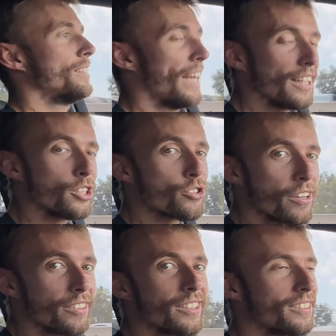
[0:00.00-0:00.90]
Daily
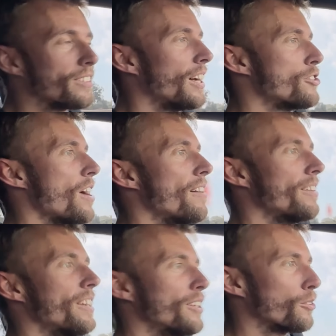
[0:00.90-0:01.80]
driven. I drive
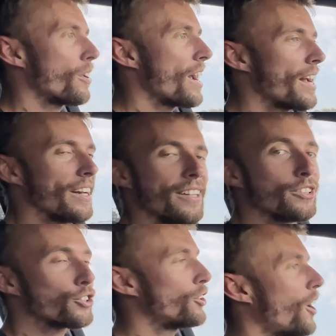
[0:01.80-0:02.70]
it in the rain, in
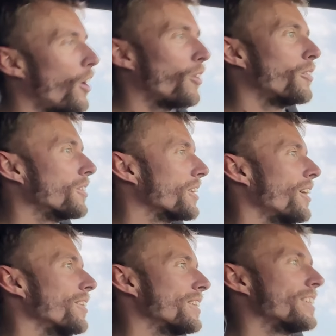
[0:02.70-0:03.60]
the snow. You
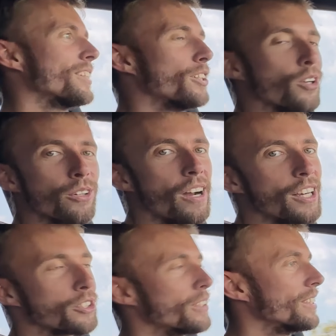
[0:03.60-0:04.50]
know, this isn't no
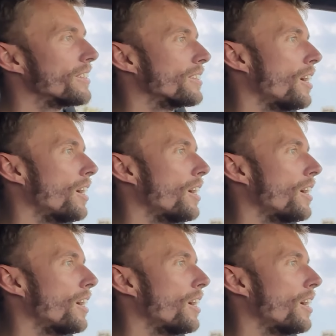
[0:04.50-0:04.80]
garage queen.